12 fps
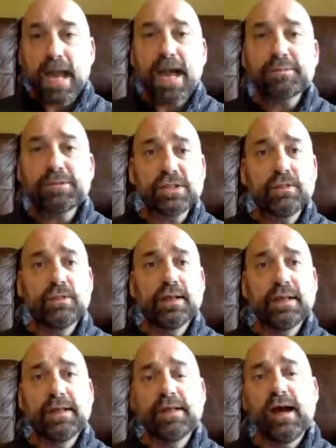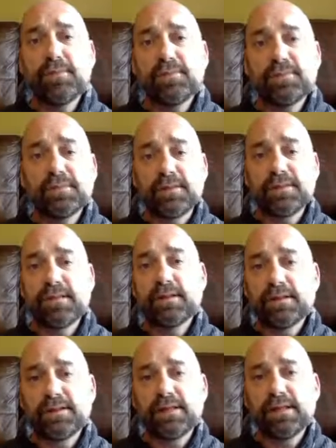Absolutely. Um, the,
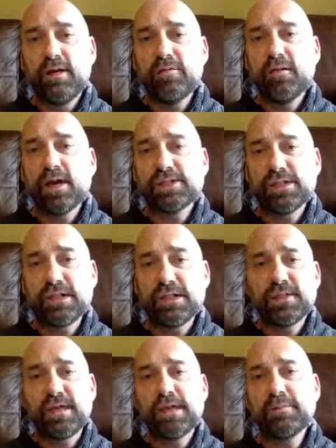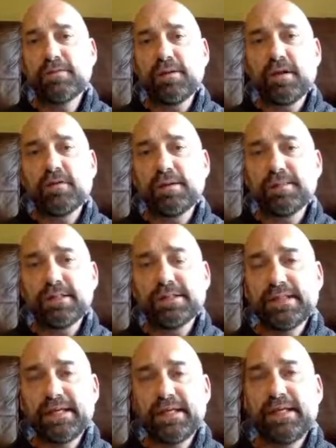the, the overarching theme of
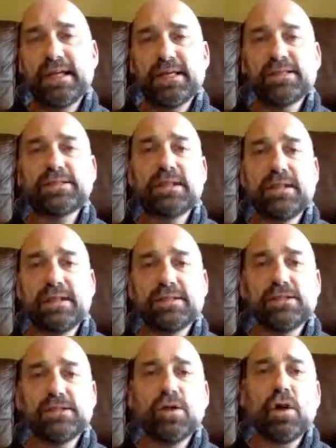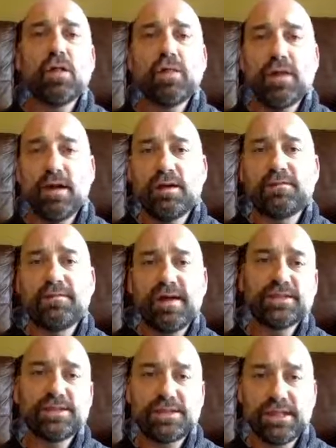REBT is that it's not the
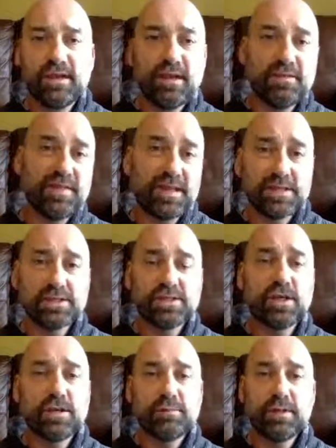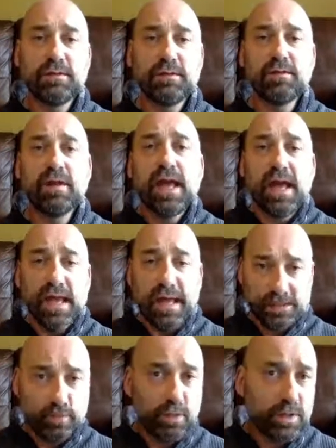events in life that disturb you;
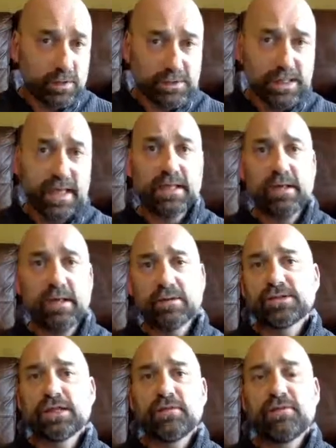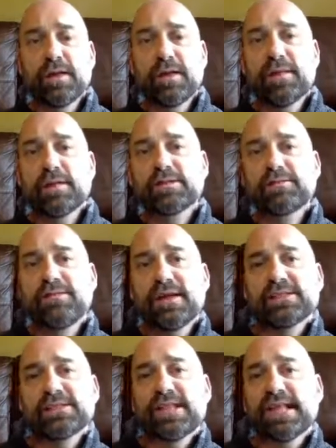it's what you're telling yourself about those
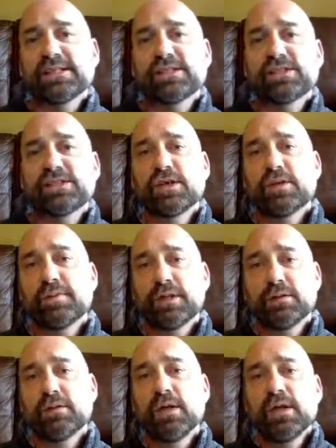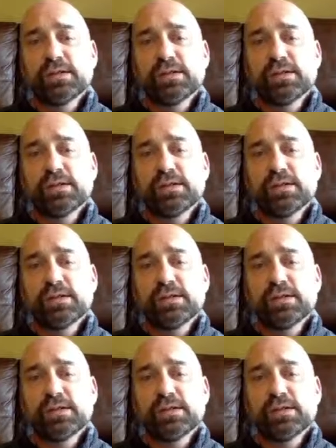events that disturb you.